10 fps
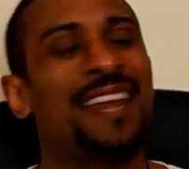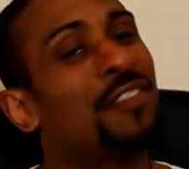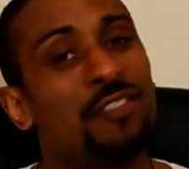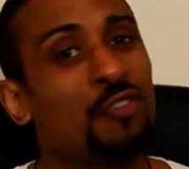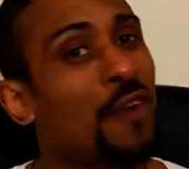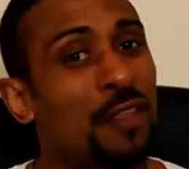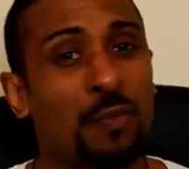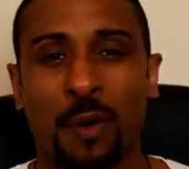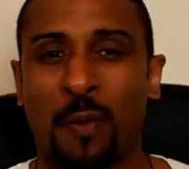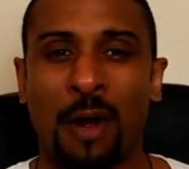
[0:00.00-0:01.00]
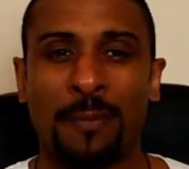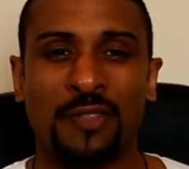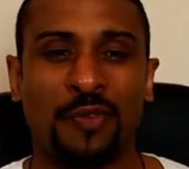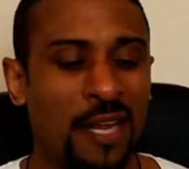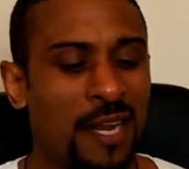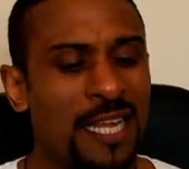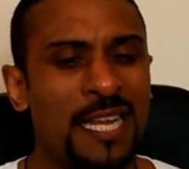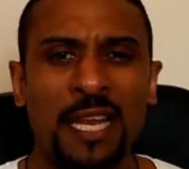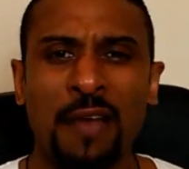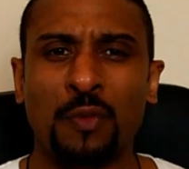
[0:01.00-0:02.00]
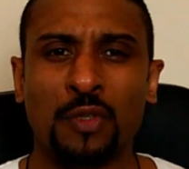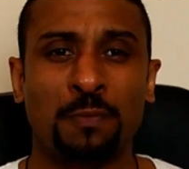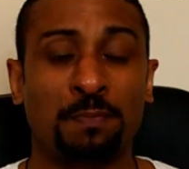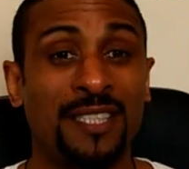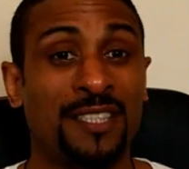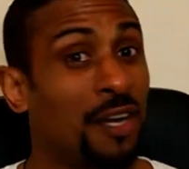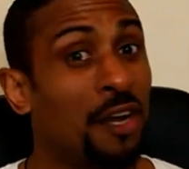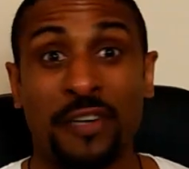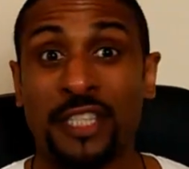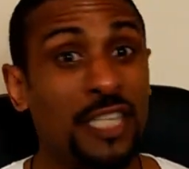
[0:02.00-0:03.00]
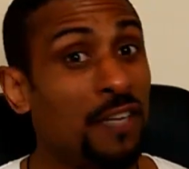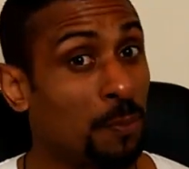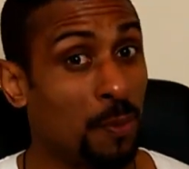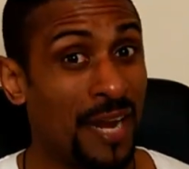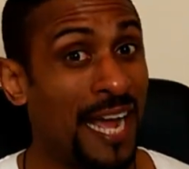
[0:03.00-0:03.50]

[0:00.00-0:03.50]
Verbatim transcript: Now the strength requirements for an elite level sprinter are achievable